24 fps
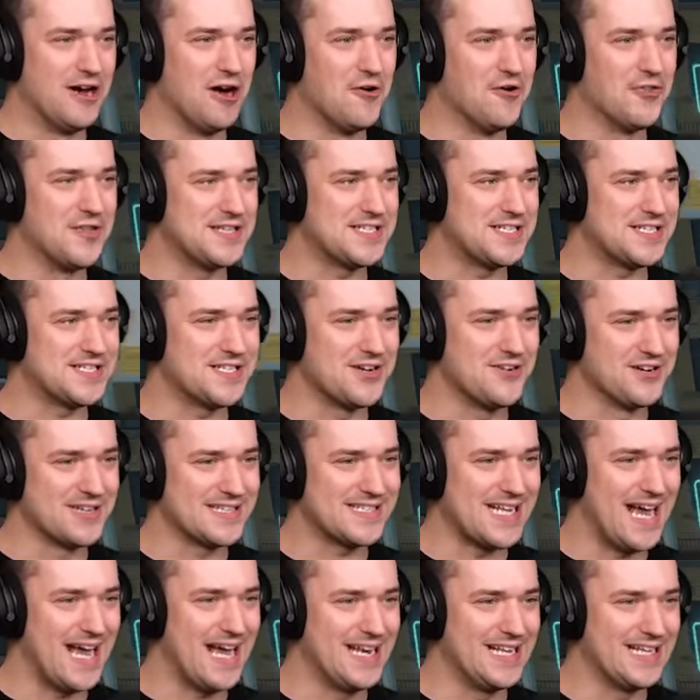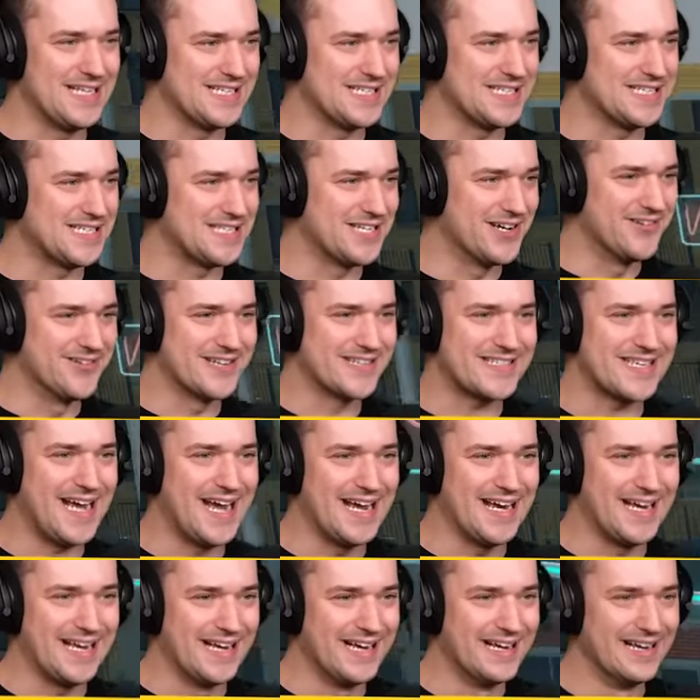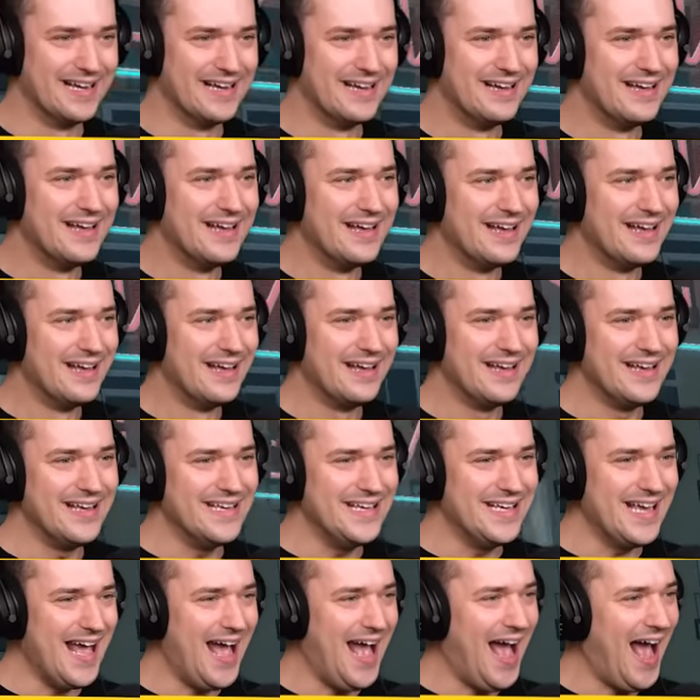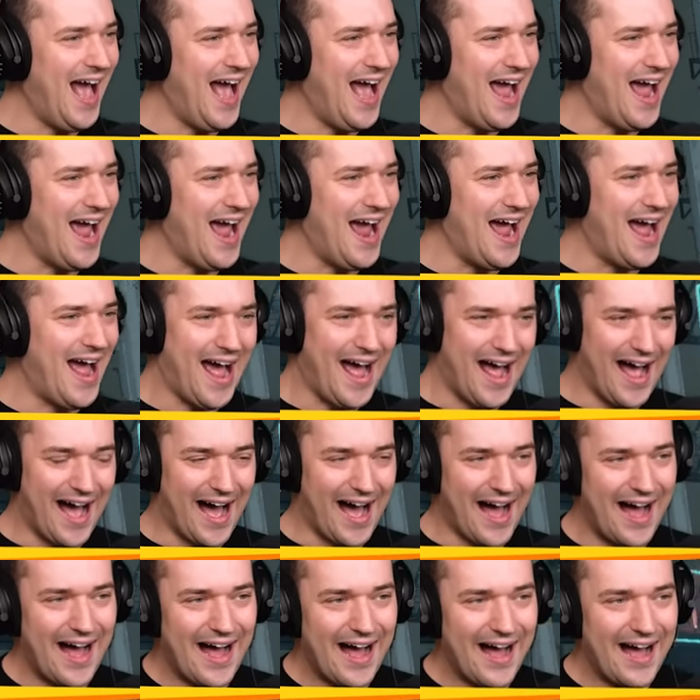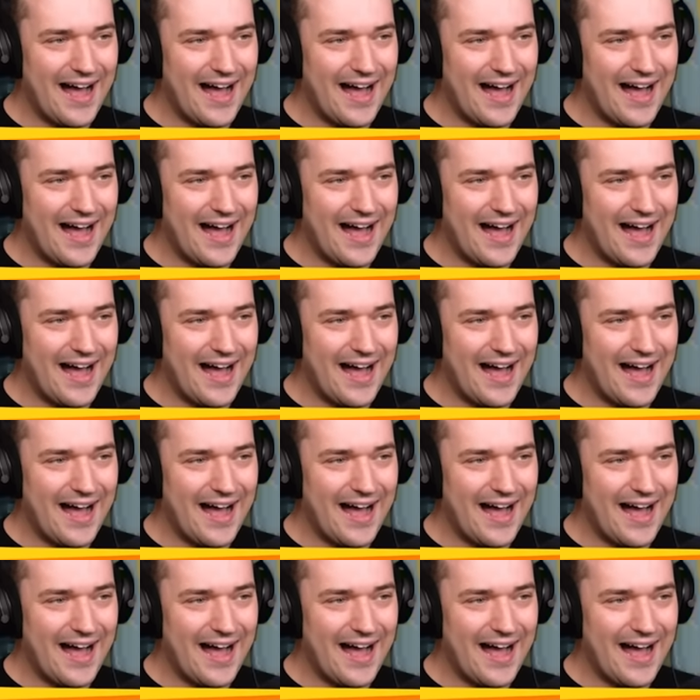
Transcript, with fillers: Oh, this is so exciting. This is so exciting. Yeah!